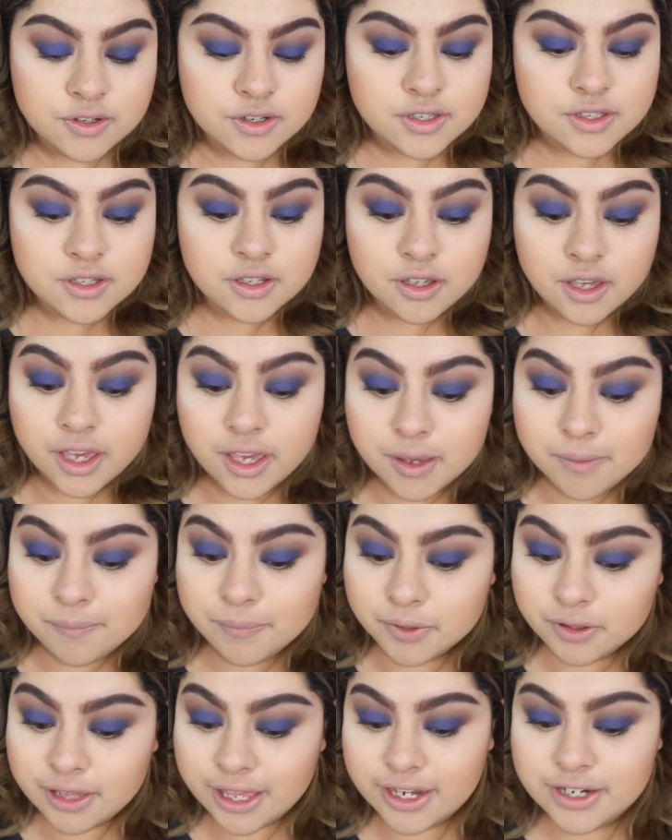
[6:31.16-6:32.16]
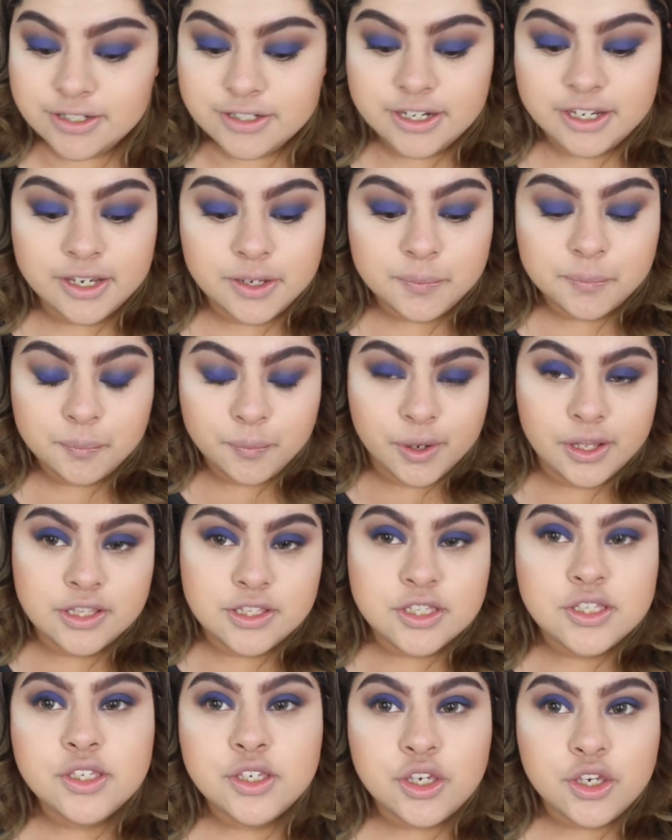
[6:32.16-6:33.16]
just keep blending, and
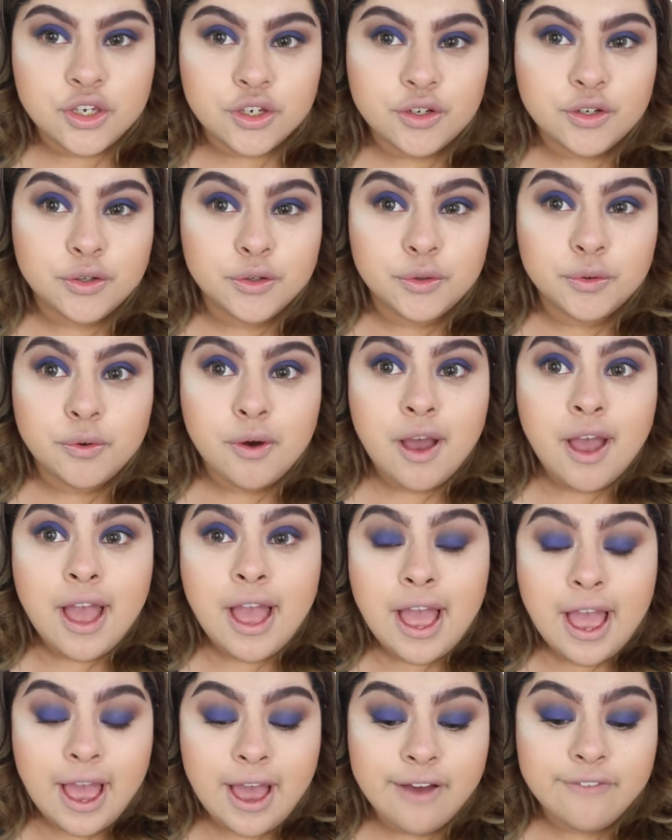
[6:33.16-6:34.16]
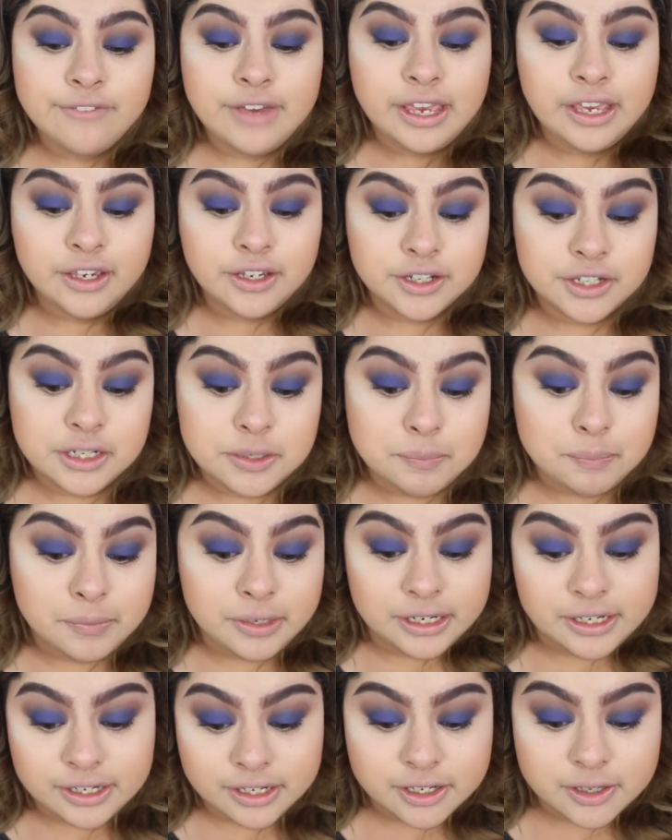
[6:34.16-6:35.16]
once you have a good
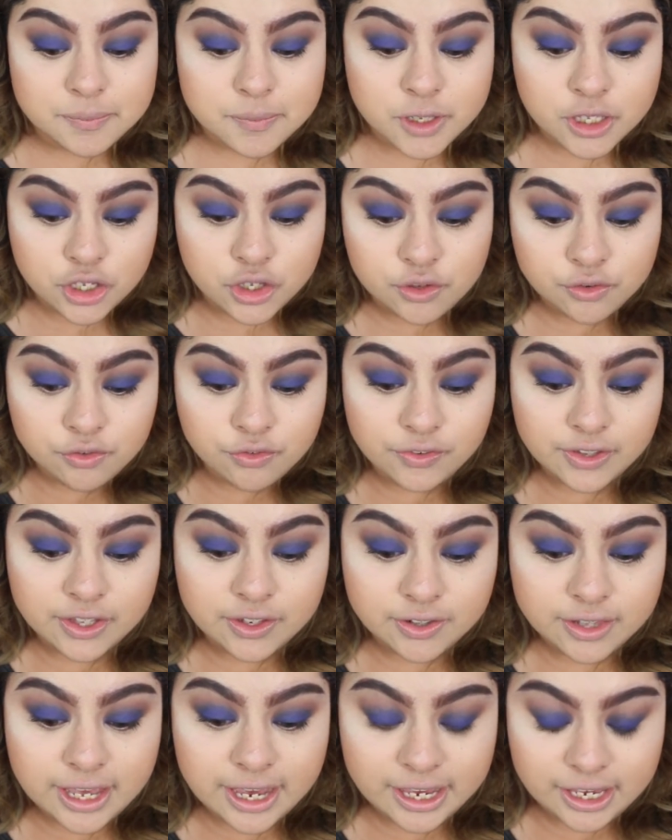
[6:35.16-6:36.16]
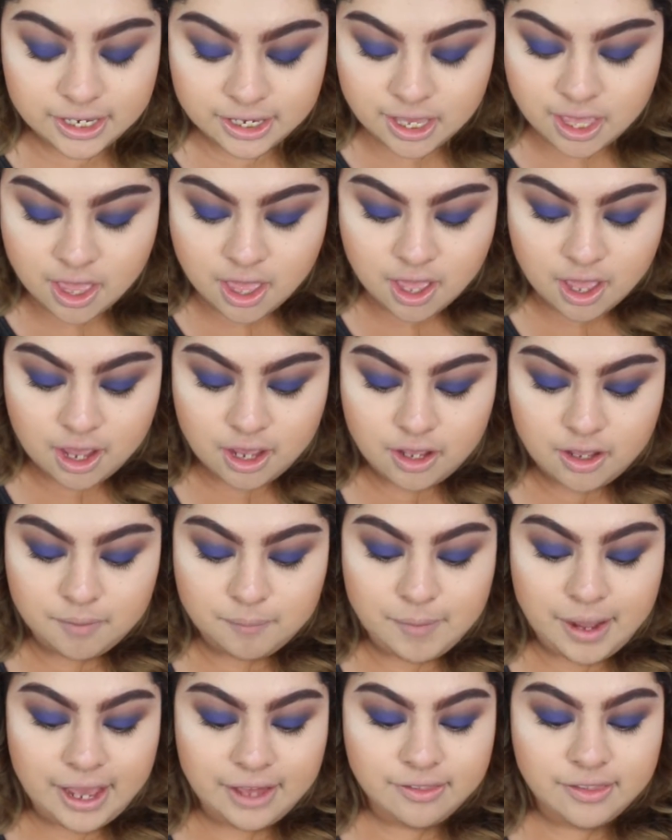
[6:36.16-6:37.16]
medium you feel like,
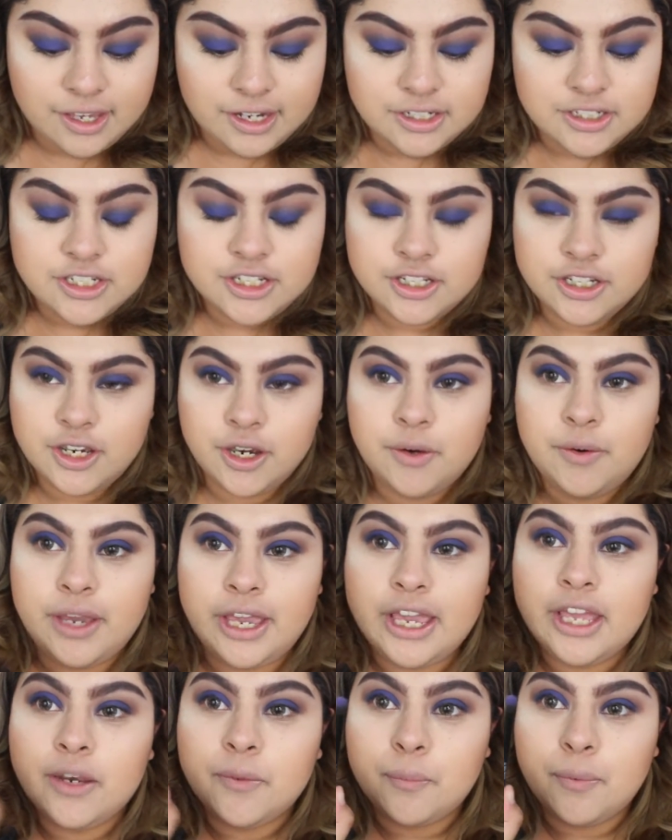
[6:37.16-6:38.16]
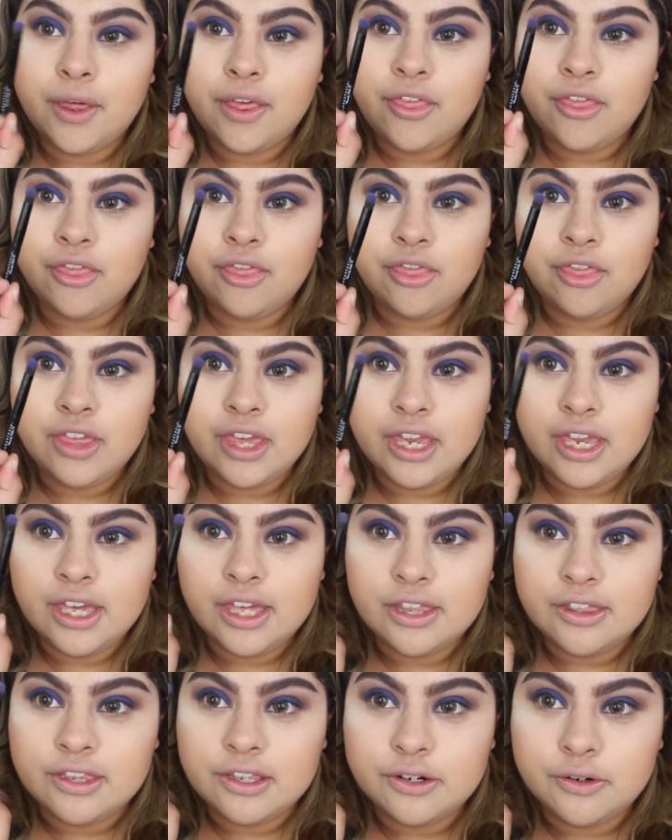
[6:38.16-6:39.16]
I like to go in with
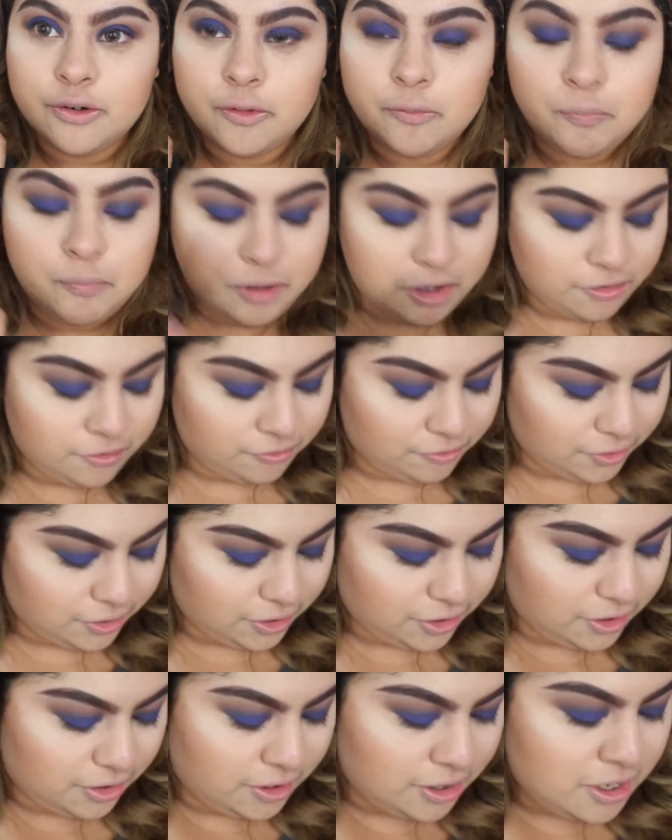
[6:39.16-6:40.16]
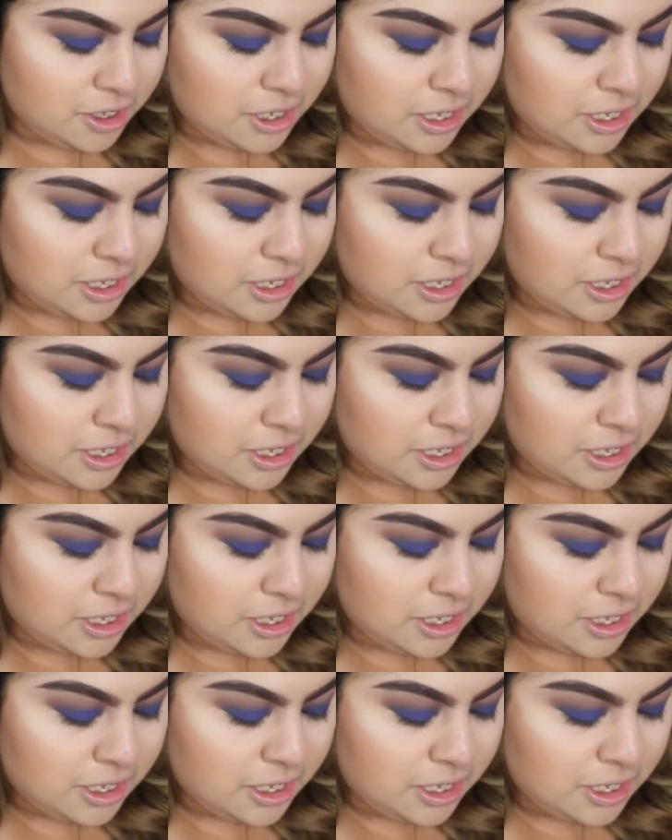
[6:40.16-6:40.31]
the little buffer,